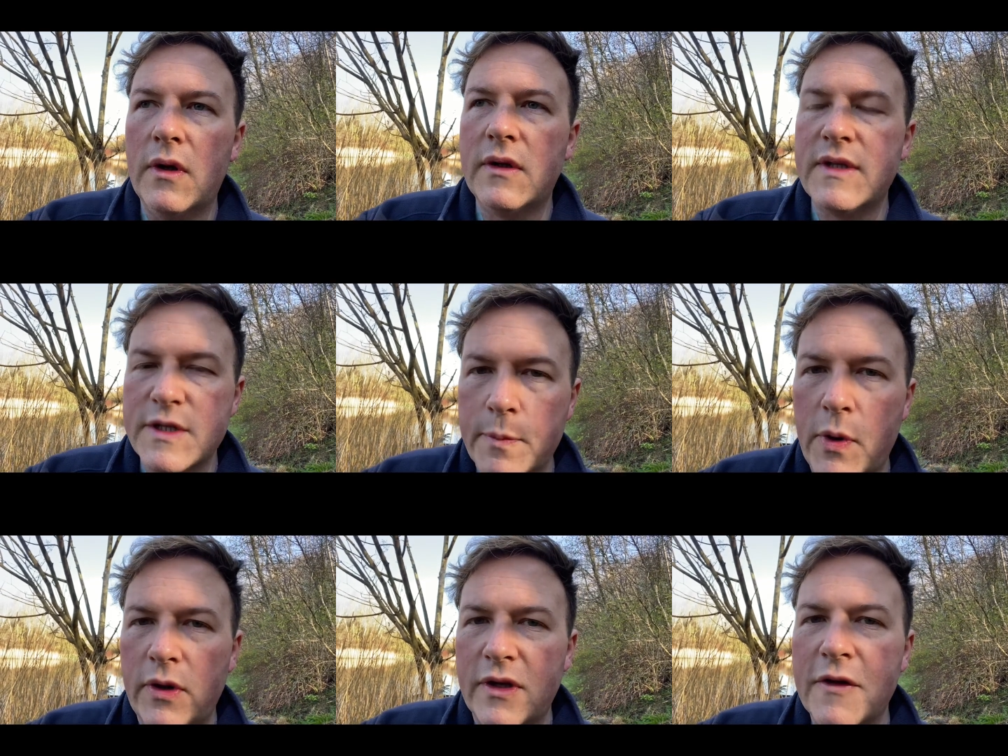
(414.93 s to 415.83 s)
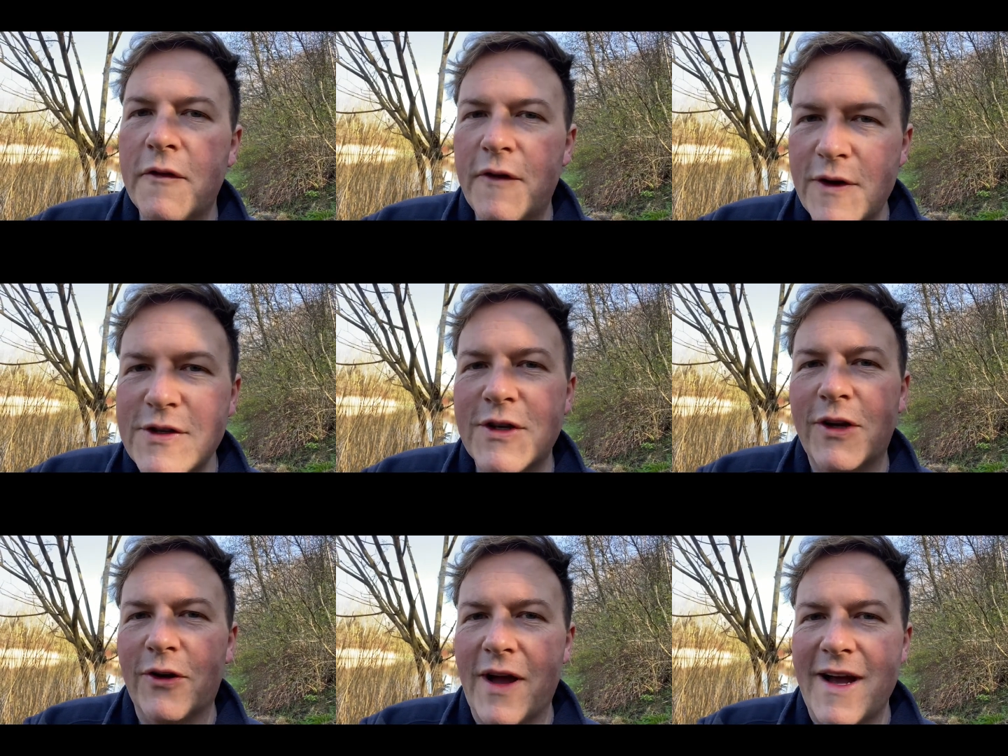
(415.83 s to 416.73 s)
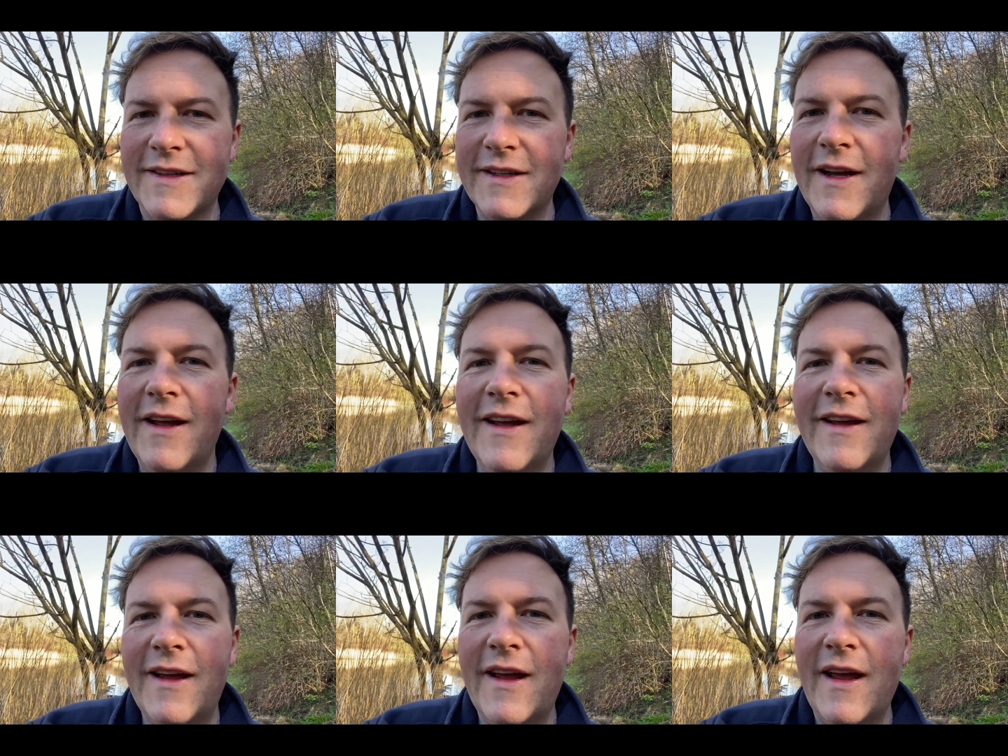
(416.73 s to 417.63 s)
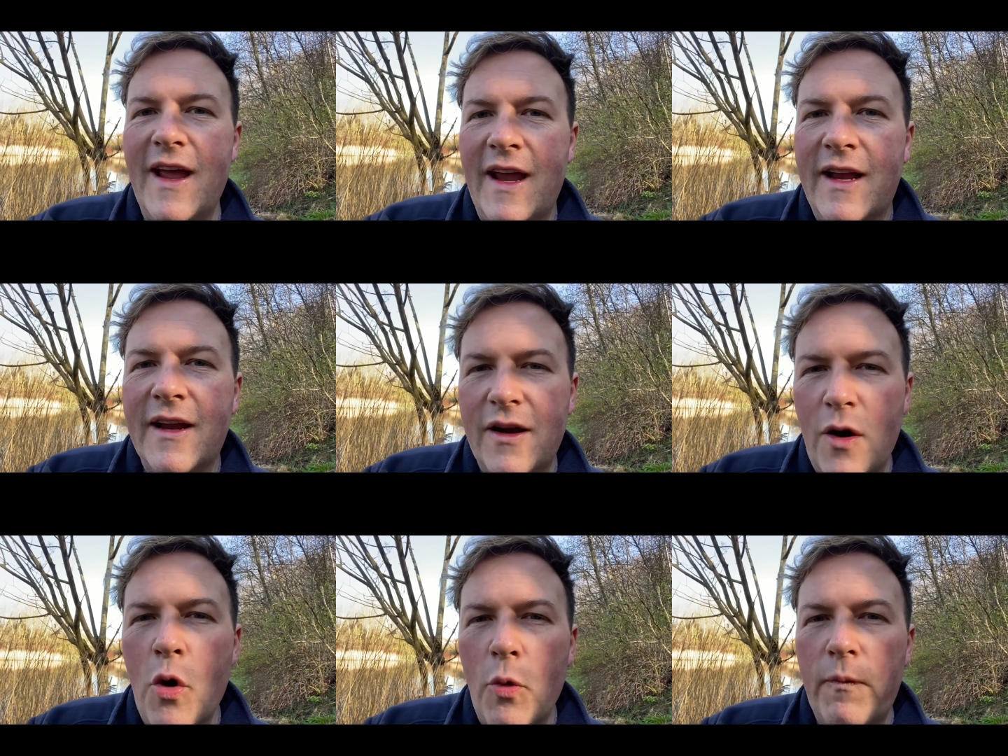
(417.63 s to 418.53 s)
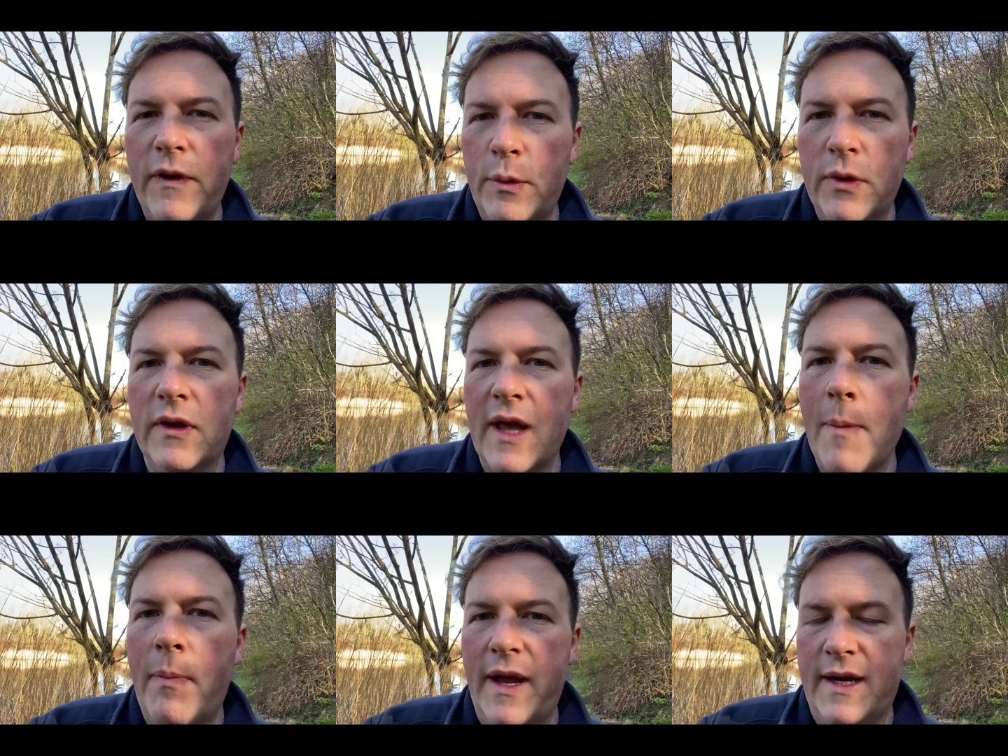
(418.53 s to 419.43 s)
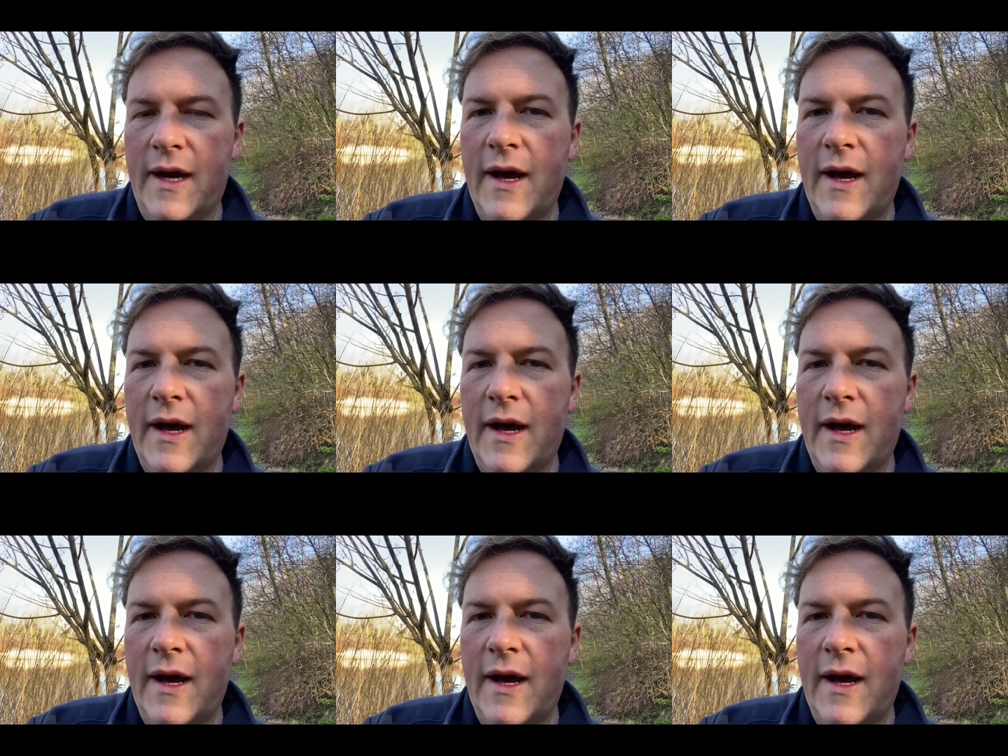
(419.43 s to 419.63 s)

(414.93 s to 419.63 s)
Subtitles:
disappointing at first to look at, it hopefully will get better,